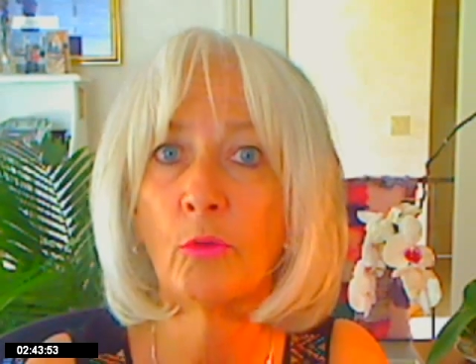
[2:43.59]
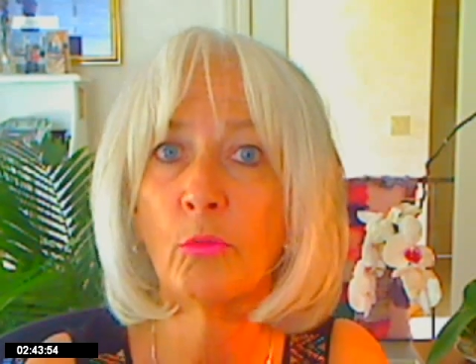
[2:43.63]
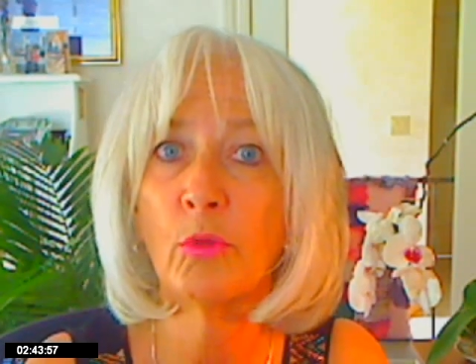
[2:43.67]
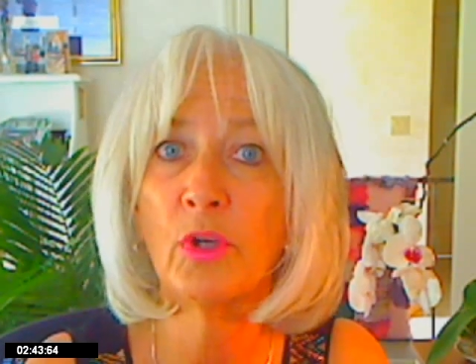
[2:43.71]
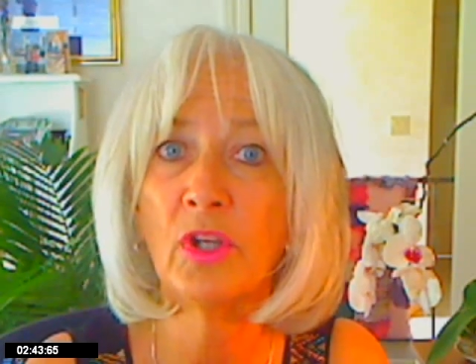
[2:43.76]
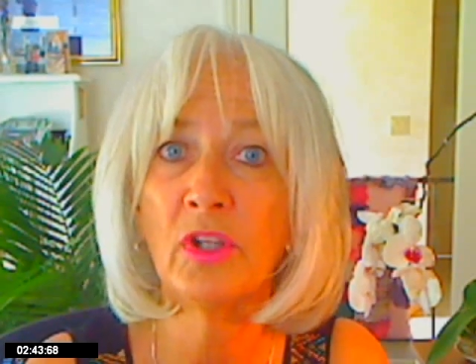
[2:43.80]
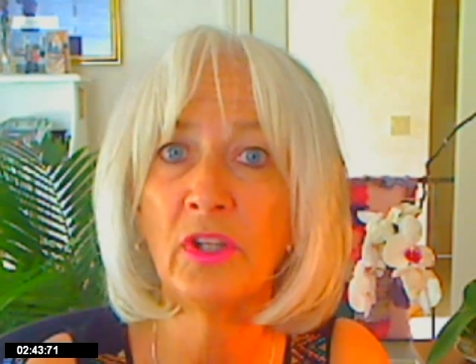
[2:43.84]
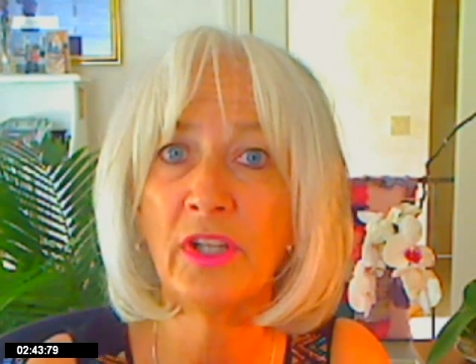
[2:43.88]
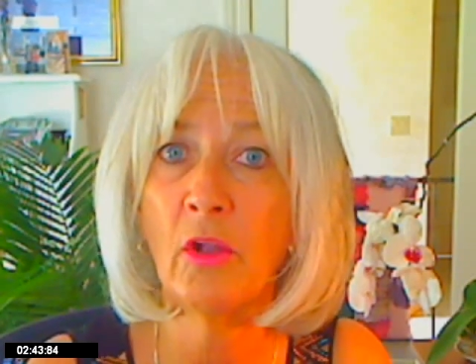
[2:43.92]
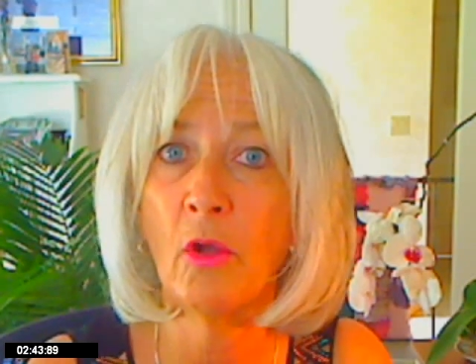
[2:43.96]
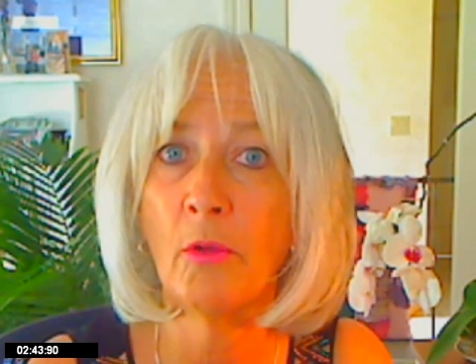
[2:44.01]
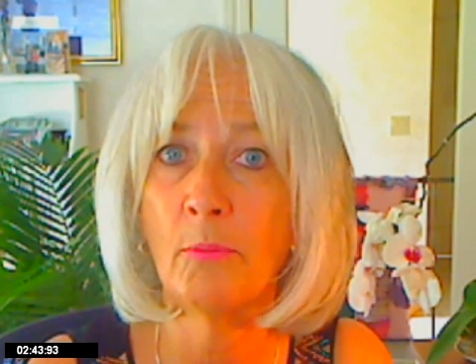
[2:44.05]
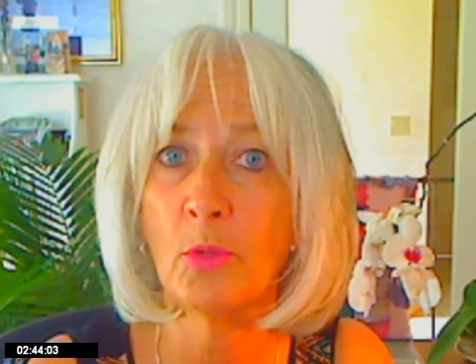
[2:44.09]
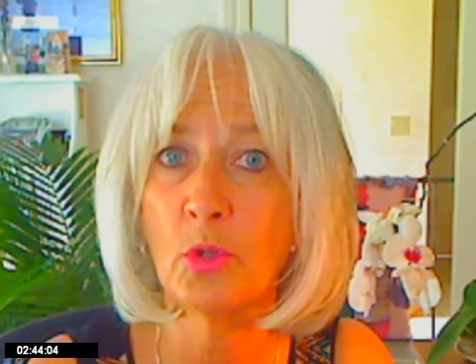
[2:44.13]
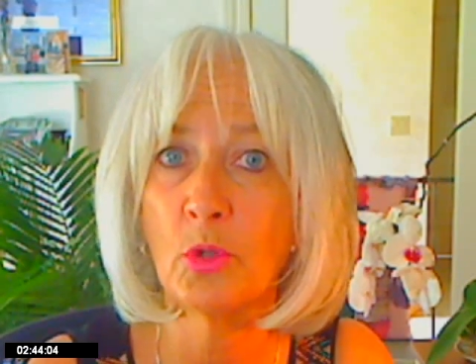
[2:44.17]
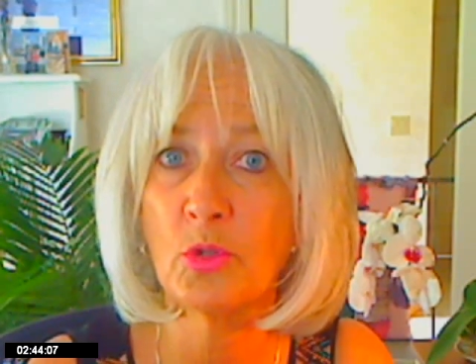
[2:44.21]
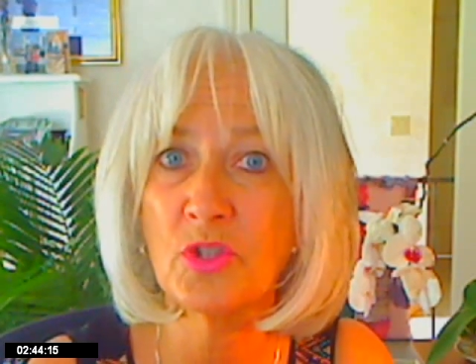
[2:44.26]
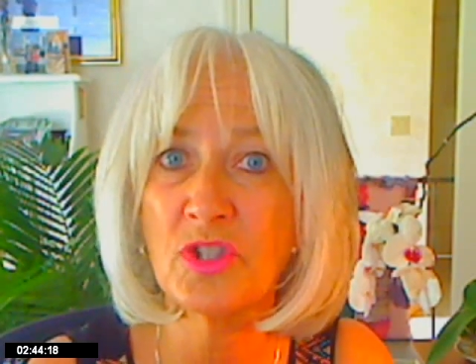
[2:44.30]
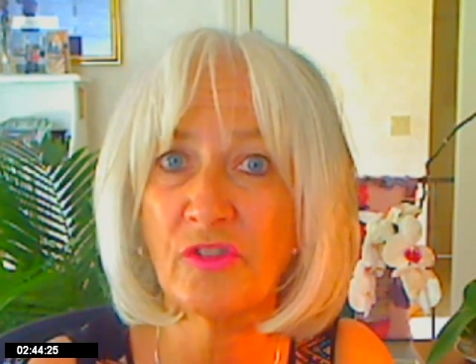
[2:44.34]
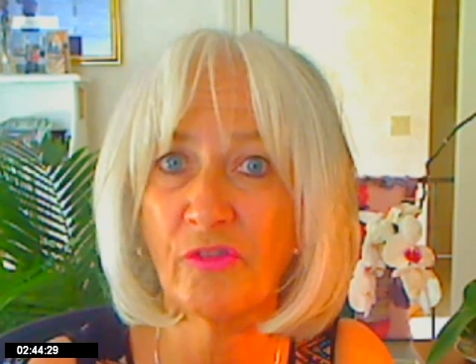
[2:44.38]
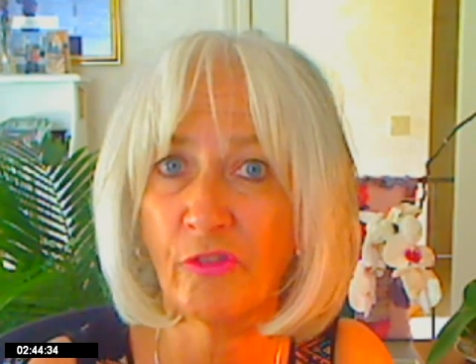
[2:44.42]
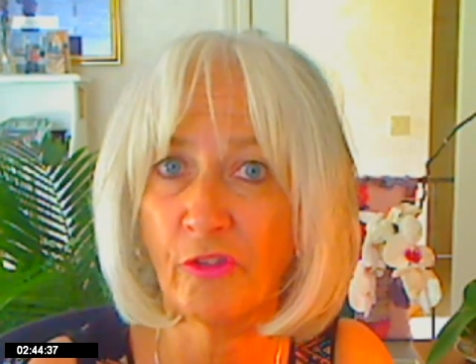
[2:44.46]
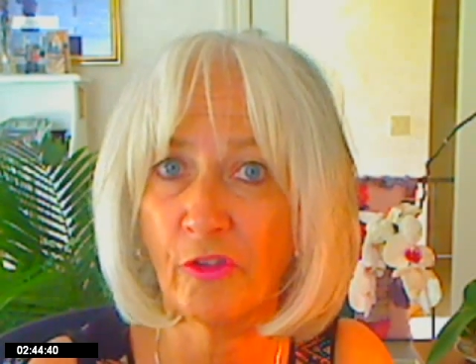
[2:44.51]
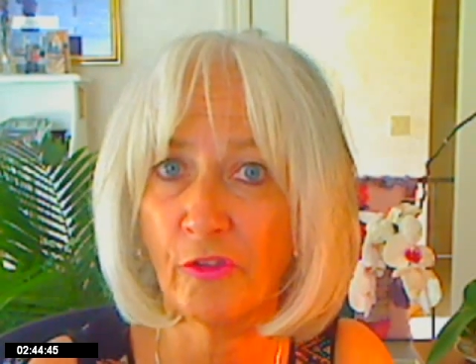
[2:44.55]
really
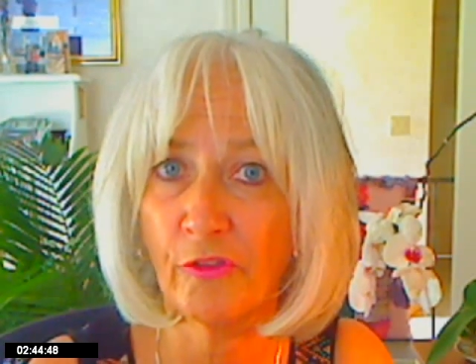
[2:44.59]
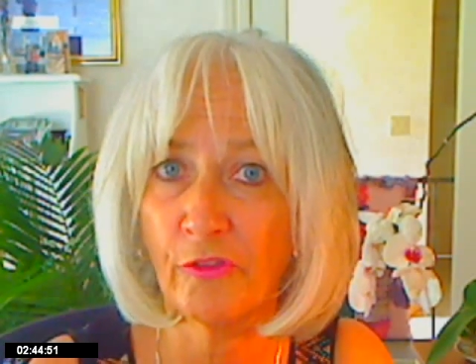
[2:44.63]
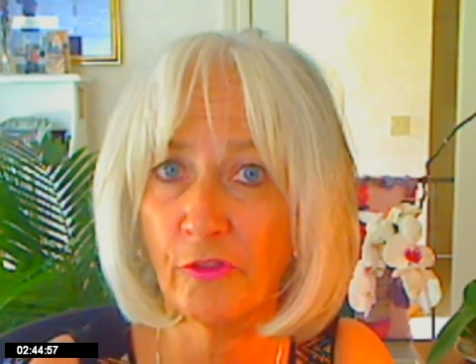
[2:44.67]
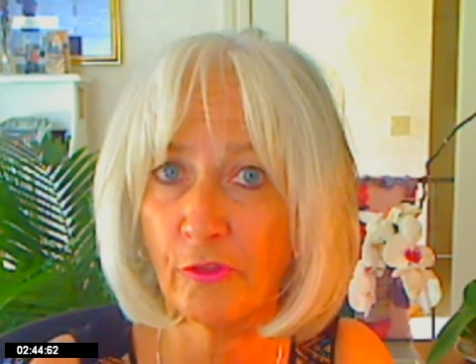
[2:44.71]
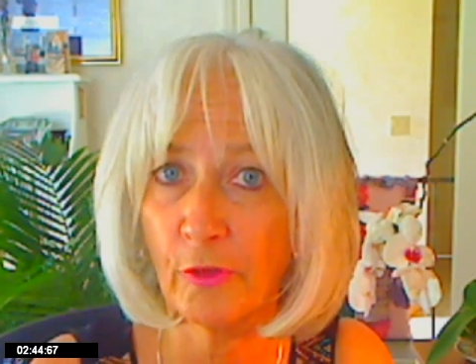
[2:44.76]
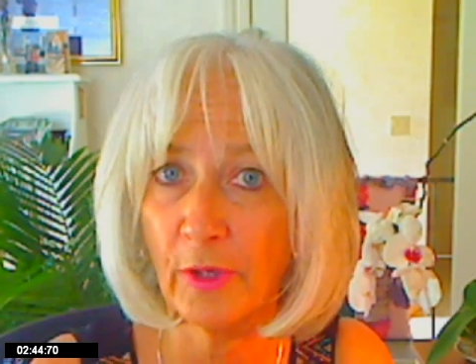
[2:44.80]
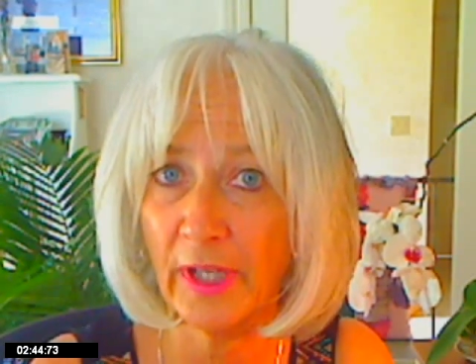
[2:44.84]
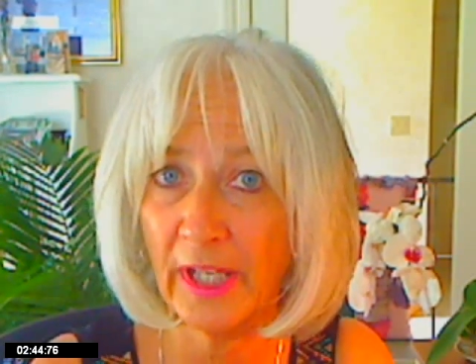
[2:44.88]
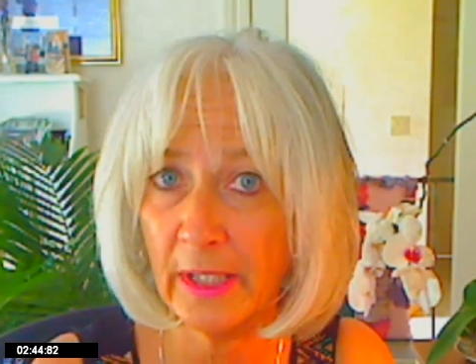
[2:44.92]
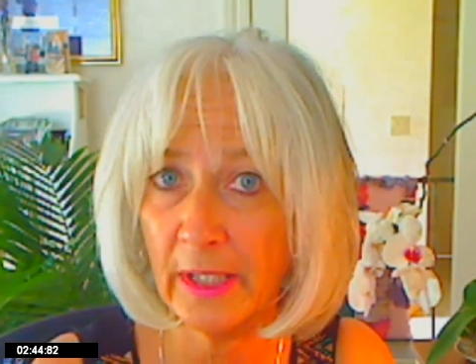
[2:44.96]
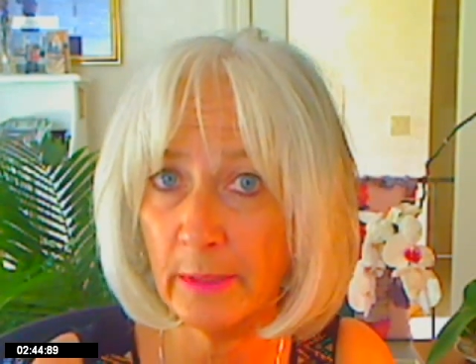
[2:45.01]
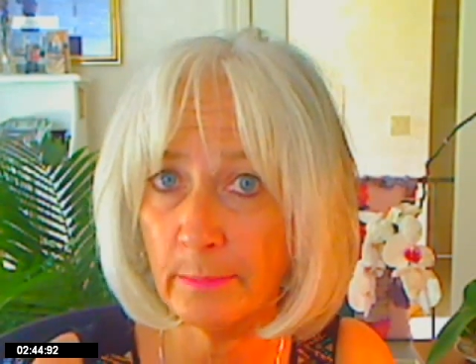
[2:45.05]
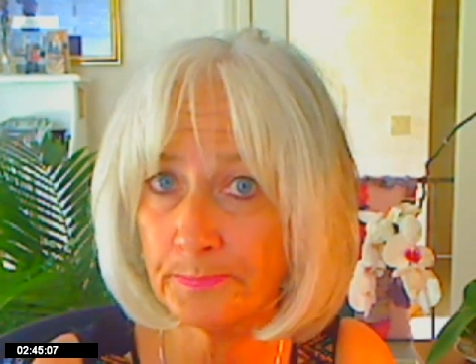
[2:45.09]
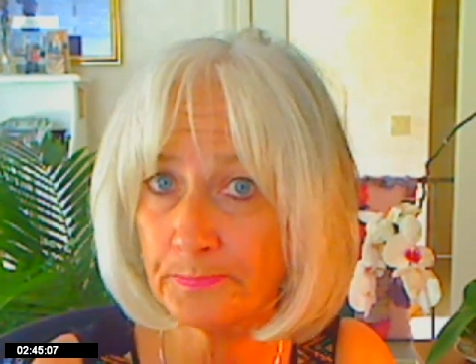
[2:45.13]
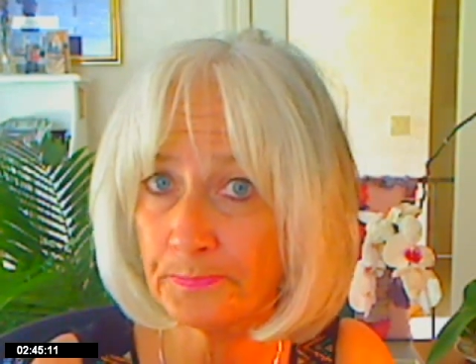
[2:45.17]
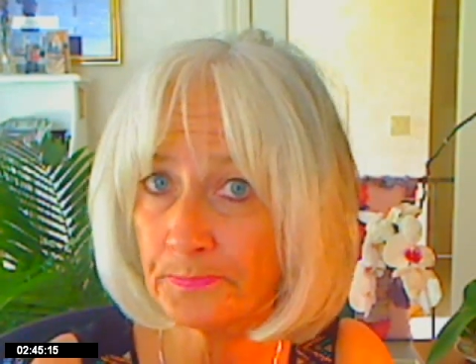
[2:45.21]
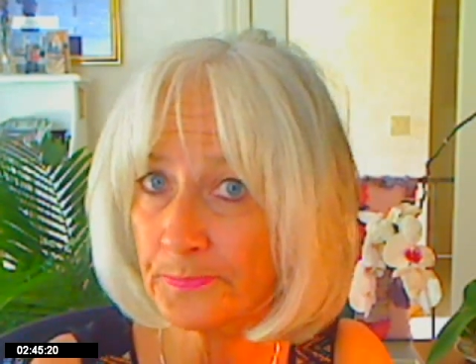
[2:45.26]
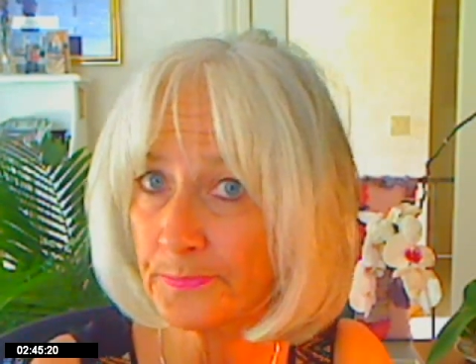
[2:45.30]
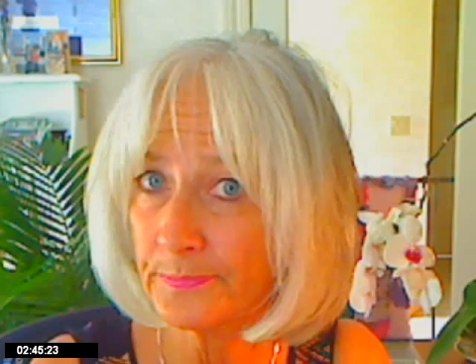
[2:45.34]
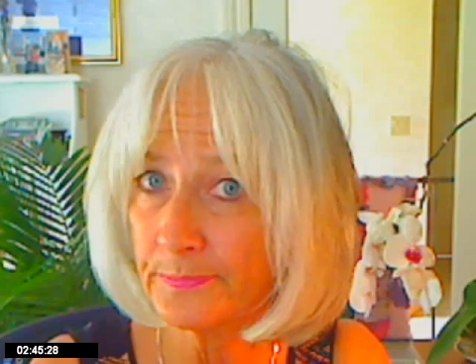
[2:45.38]
almost for free.